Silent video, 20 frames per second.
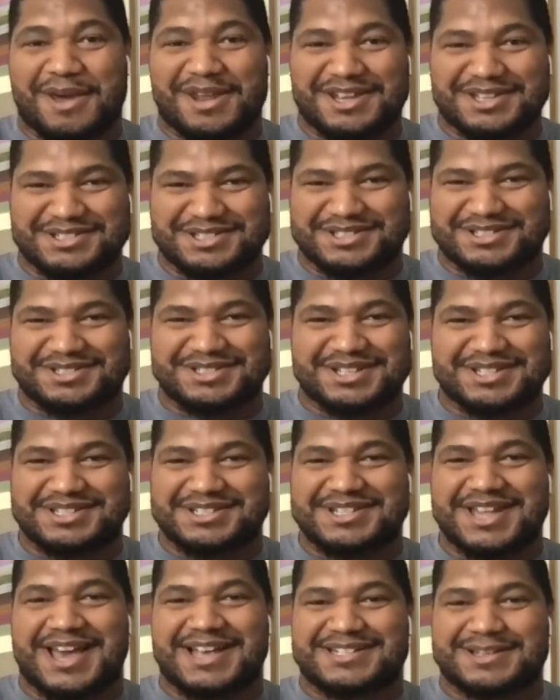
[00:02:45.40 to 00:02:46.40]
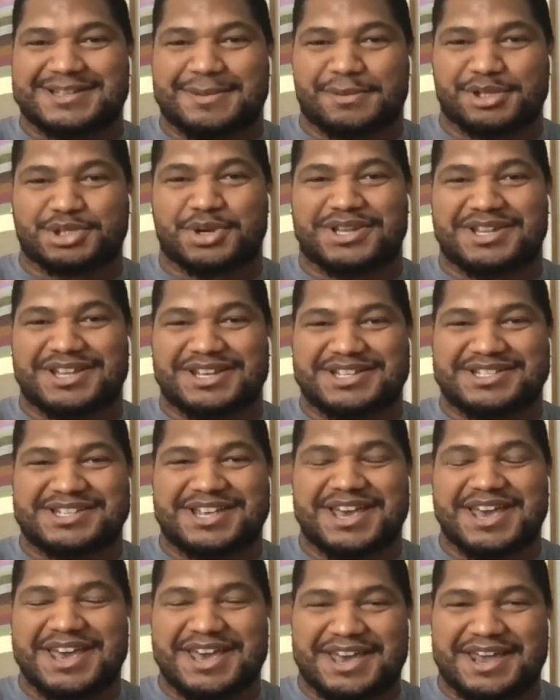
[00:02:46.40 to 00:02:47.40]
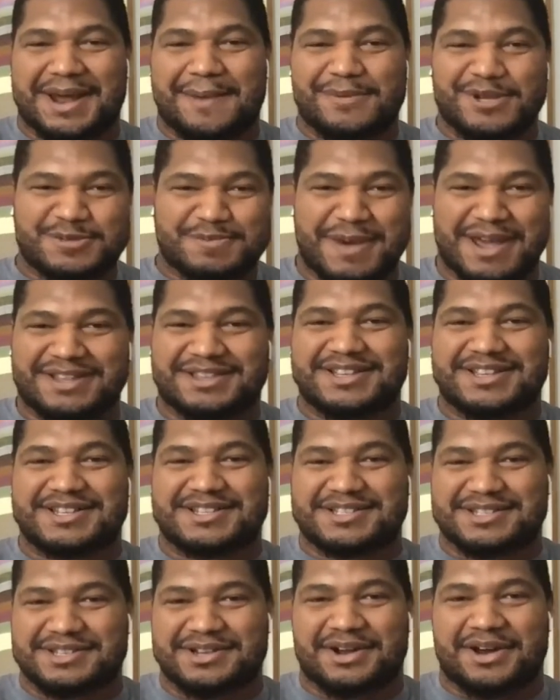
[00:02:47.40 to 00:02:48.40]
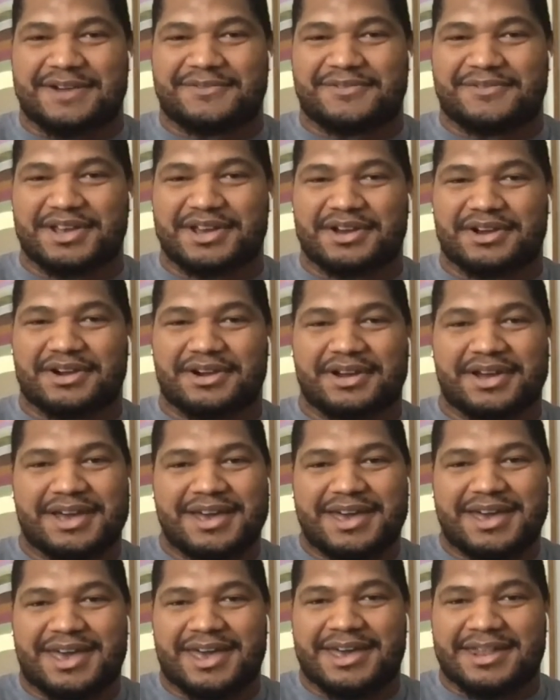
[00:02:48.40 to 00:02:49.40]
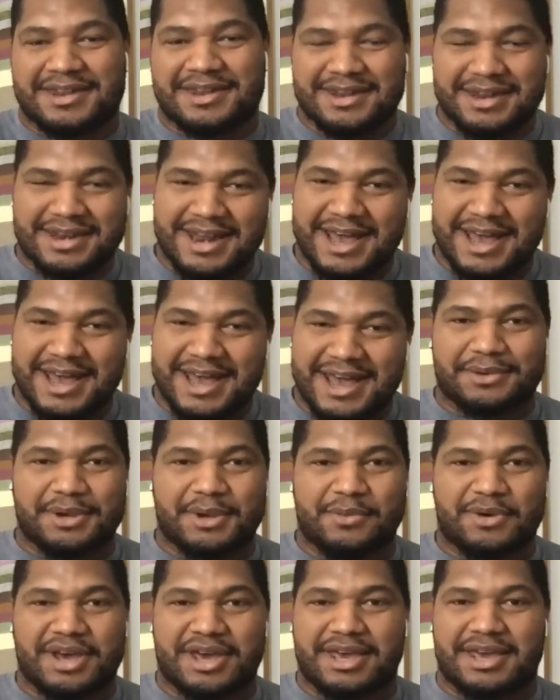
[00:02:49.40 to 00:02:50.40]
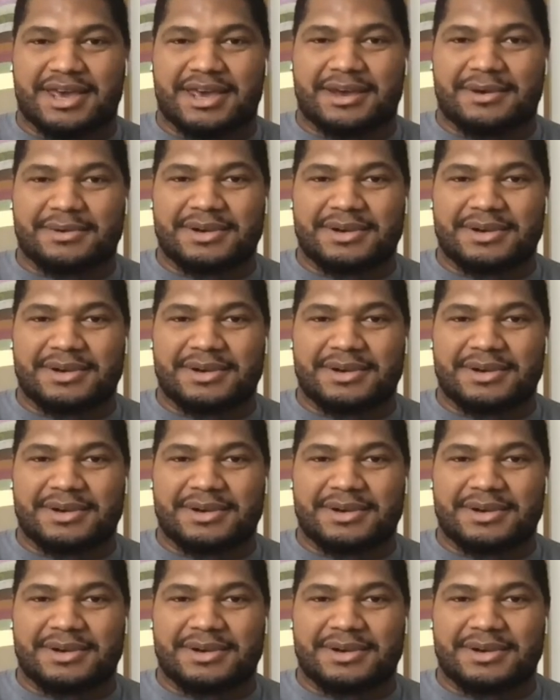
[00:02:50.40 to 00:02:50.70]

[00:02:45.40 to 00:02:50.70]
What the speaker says: This is nice. I'm gonna enjoy this, and I'm gonna expect this, every year. And then the next year we went and